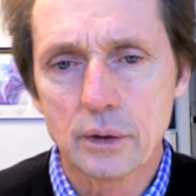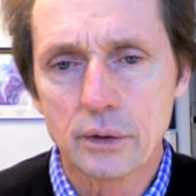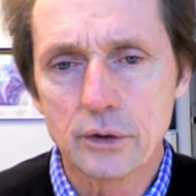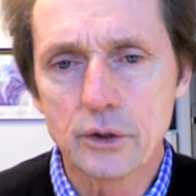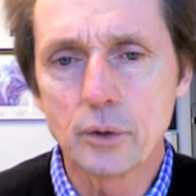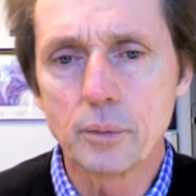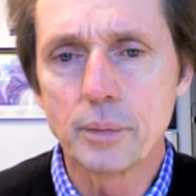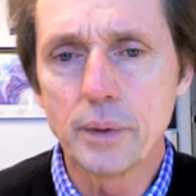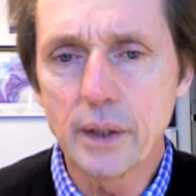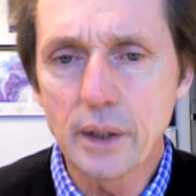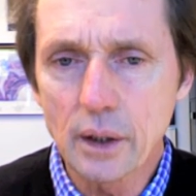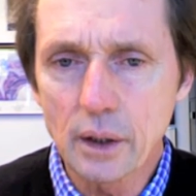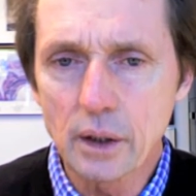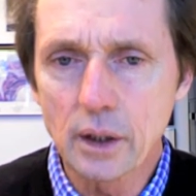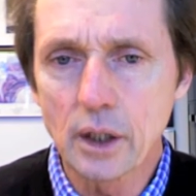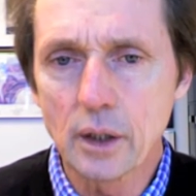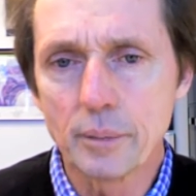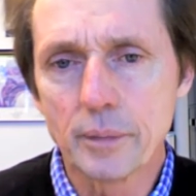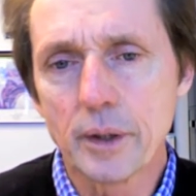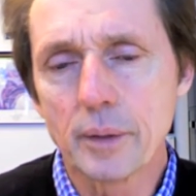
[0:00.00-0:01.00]
to be a
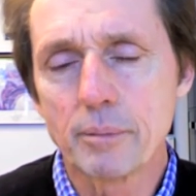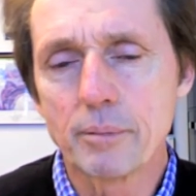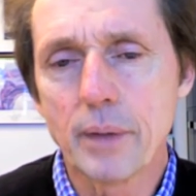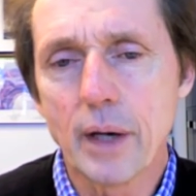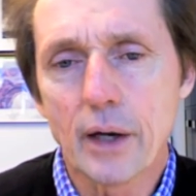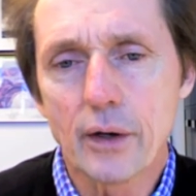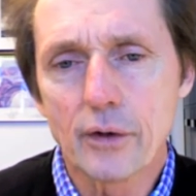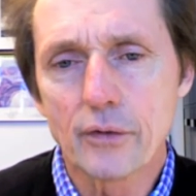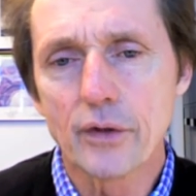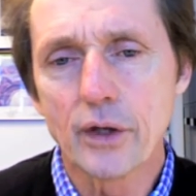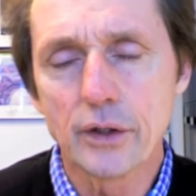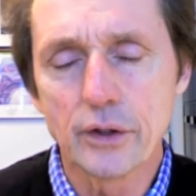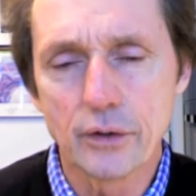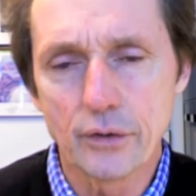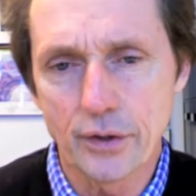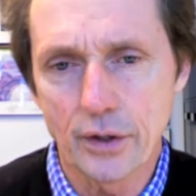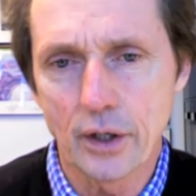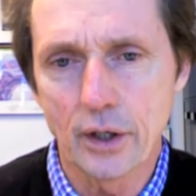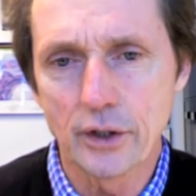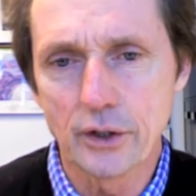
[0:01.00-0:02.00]
little bit better than you
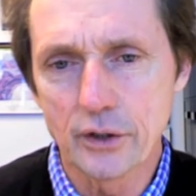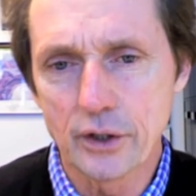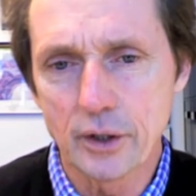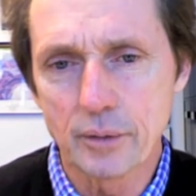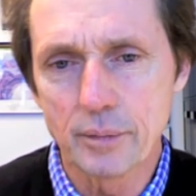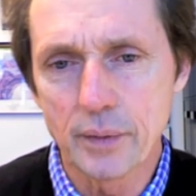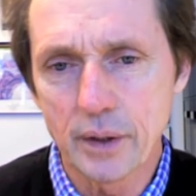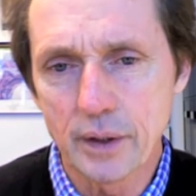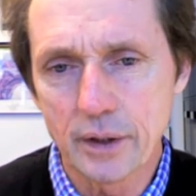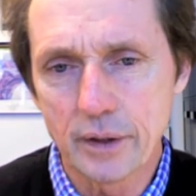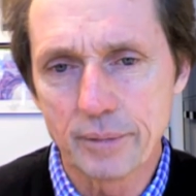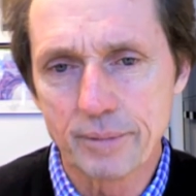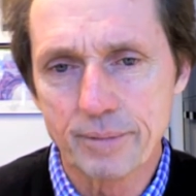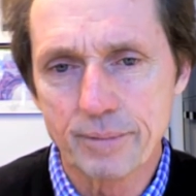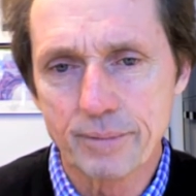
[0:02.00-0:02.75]
thought you could be,